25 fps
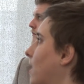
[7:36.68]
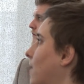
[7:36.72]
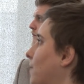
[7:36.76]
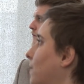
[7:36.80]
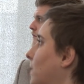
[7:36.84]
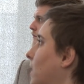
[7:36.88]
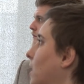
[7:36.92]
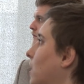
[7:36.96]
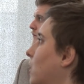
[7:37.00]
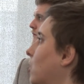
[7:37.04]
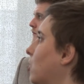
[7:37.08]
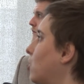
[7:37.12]

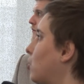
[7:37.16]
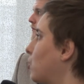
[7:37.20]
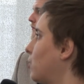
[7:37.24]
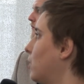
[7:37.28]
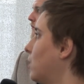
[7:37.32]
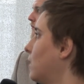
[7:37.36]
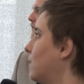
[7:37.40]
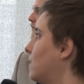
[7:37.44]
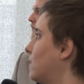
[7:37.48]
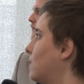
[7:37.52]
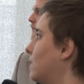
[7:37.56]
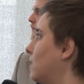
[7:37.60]

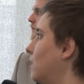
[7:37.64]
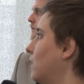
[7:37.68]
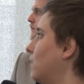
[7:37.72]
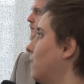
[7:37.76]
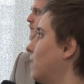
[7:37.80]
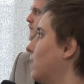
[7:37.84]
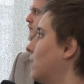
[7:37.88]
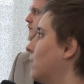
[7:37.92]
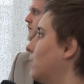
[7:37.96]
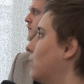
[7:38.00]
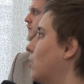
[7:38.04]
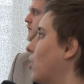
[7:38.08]
increased,
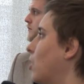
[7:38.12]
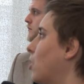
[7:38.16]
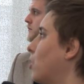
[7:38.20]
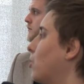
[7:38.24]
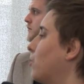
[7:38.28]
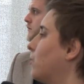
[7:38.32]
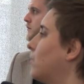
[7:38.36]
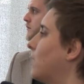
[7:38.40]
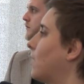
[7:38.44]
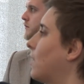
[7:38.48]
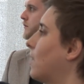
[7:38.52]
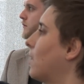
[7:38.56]
even
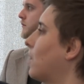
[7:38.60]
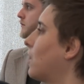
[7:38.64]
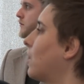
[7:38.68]
though the